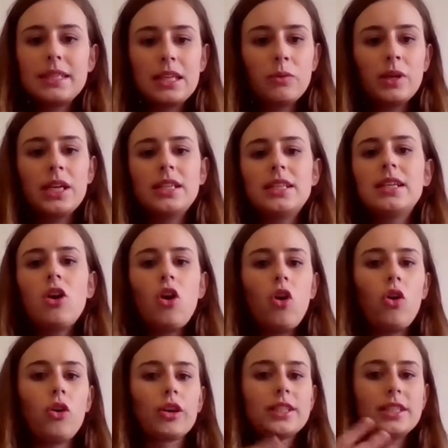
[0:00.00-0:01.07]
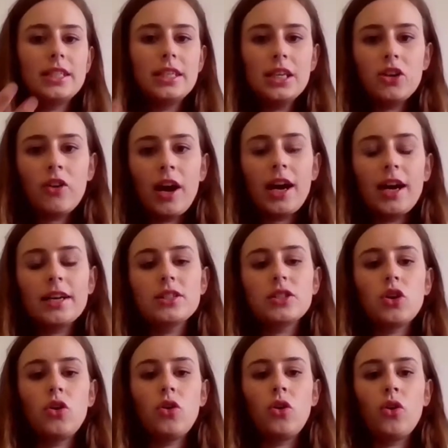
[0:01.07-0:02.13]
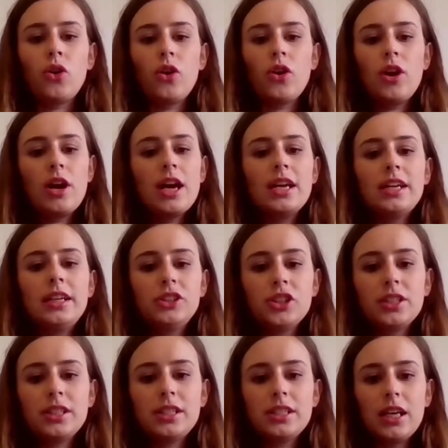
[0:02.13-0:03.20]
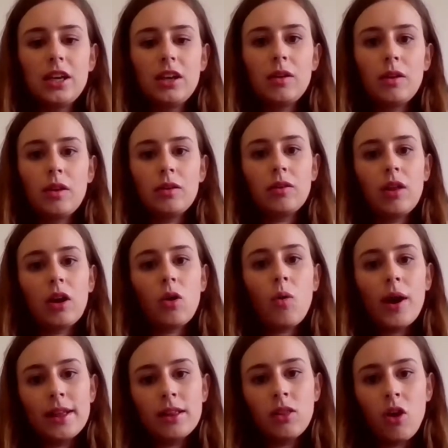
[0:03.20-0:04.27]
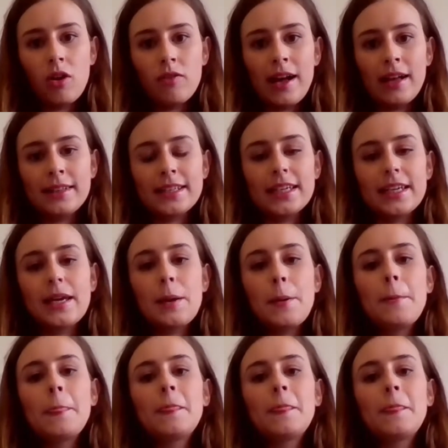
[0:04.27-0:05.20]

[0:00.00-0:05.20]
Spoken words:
Big seaweed or seagrass or just quite a lot of algae.